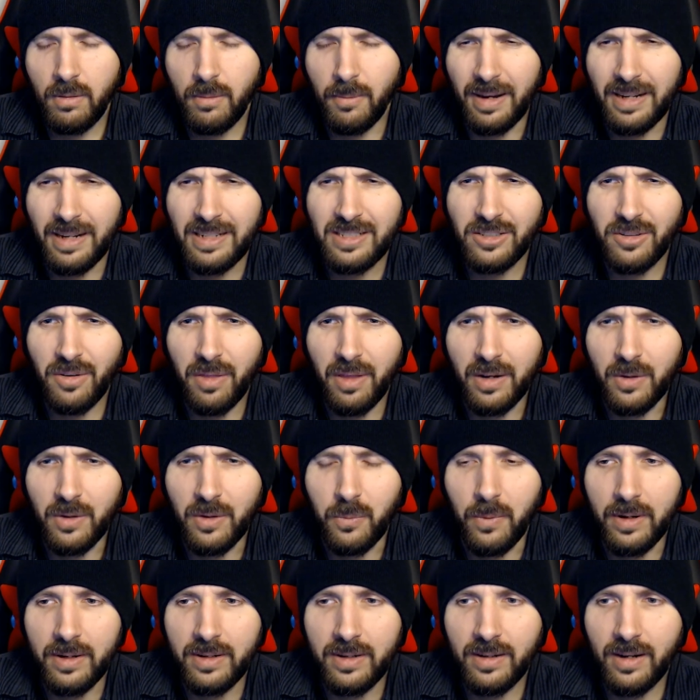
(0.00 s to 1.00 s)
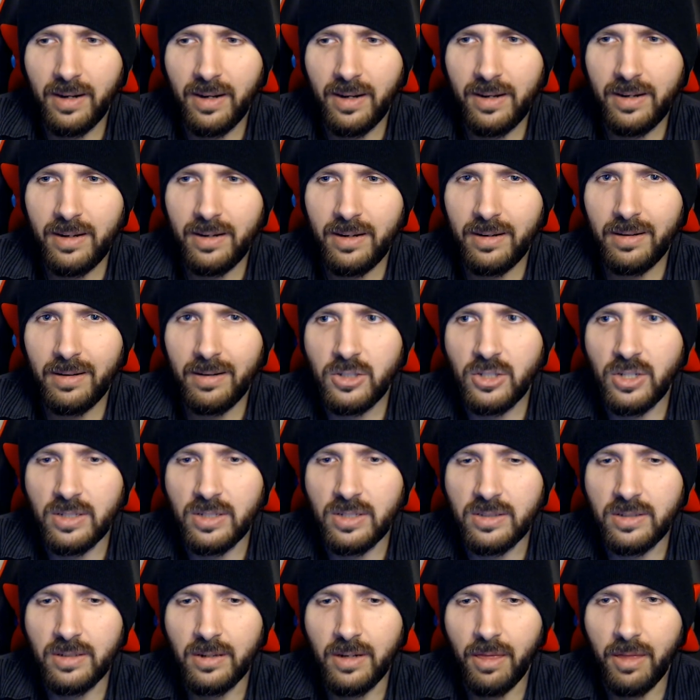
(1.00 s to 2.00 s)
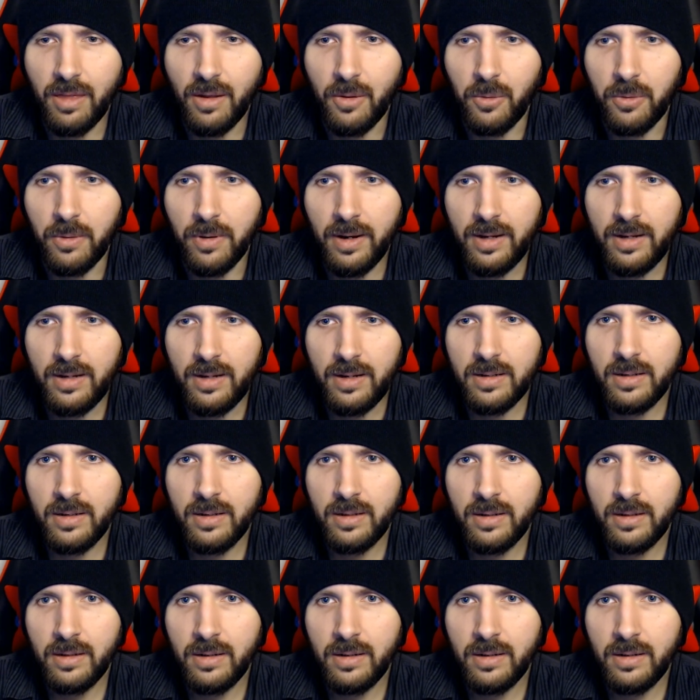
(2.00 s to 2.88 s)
Wait, so that one guy is just another rat?